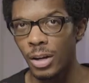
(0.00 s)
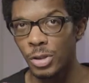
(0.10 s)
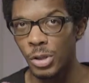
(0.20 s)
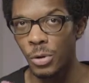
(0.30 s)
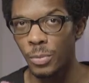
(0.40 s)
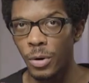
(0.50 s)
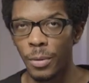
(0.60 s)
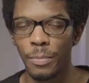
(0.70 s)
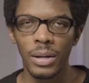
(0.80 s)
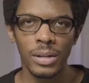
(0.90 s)

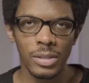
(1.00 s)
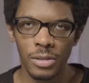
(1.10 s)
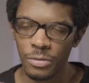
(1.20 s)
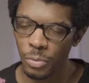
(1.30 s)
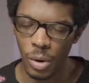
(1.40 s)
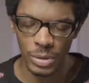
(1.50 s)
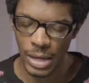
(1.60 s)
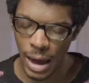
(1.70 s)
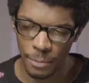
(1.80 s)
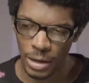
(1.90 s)
October because of what
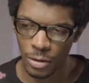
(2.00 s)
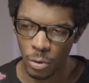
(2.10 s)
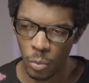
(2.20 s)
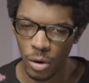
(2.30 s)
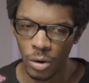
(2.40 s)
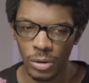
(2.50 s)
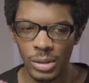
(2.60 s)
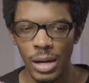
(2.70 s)
was happening in the world.